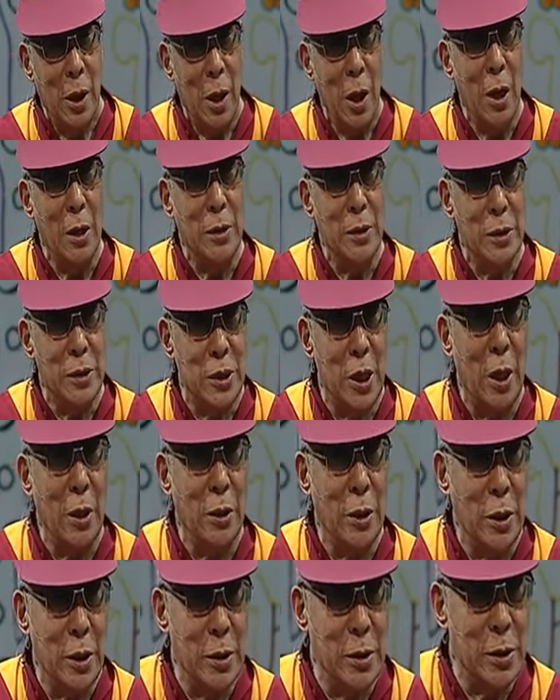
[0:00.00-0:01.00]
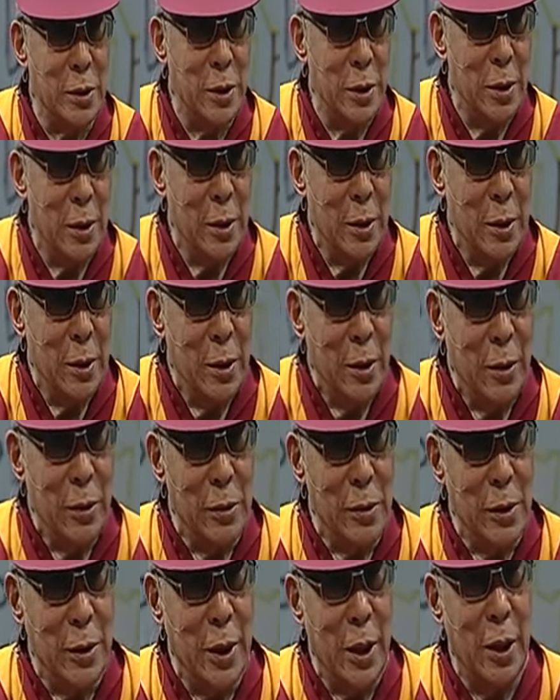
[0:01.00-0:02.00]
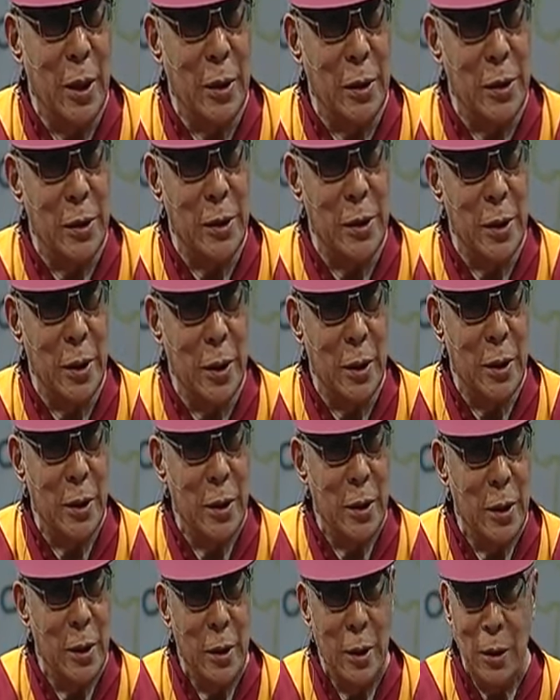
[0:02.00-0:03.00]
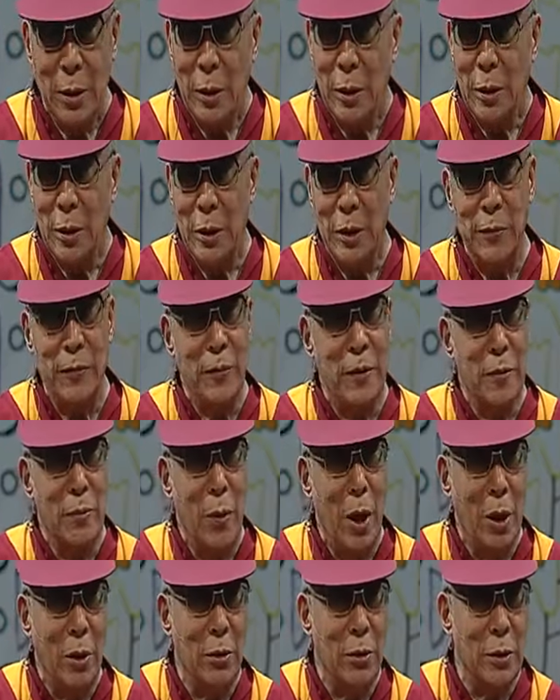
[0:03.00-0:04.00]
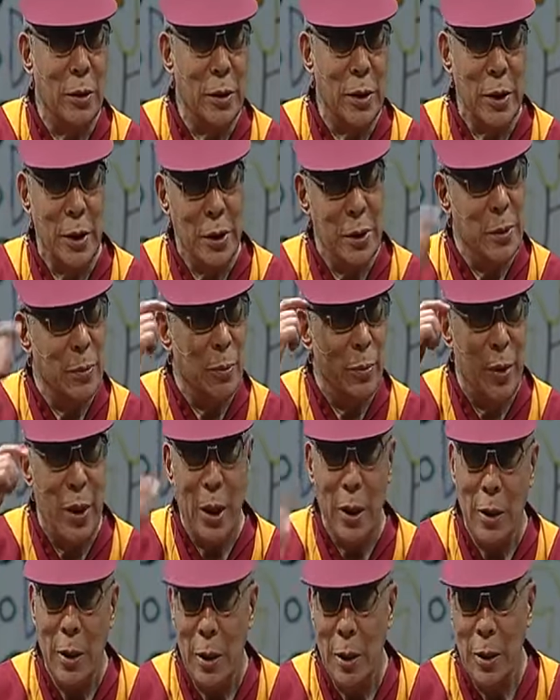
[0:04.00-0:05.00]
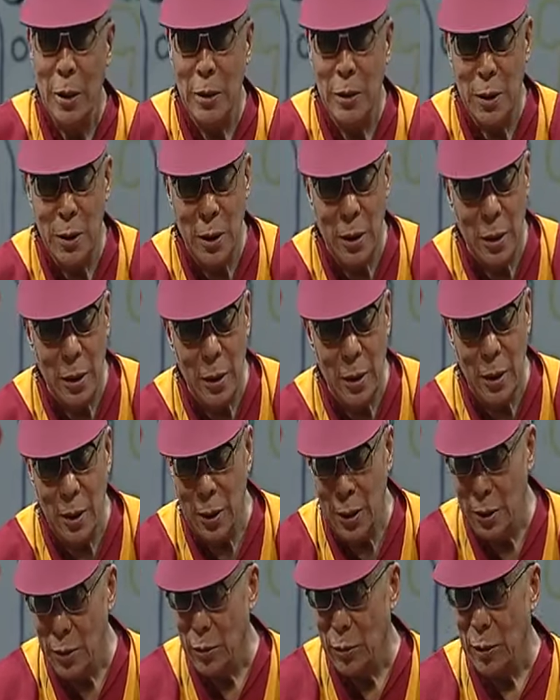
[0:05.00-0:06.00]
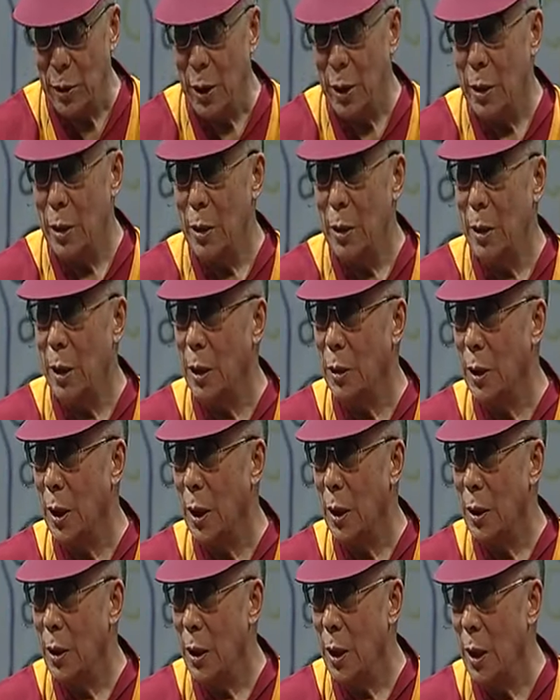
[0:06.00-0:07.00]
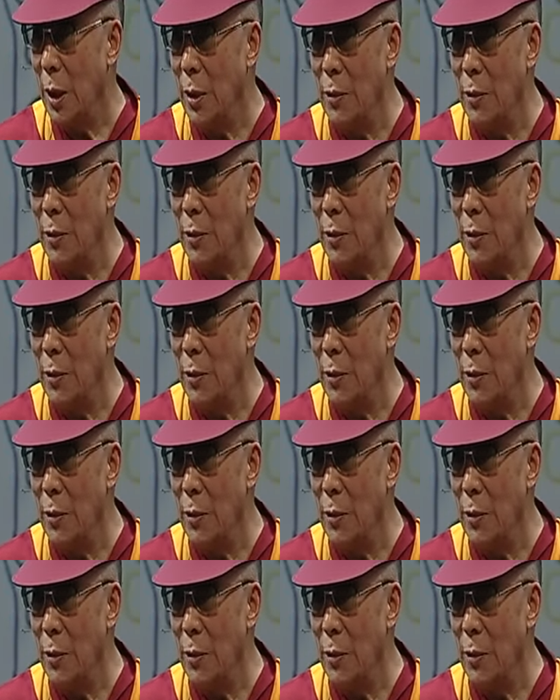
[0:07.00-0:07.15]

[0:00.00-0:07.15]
Han Chinese, you see, they consider different minorities' brain is a little inferior.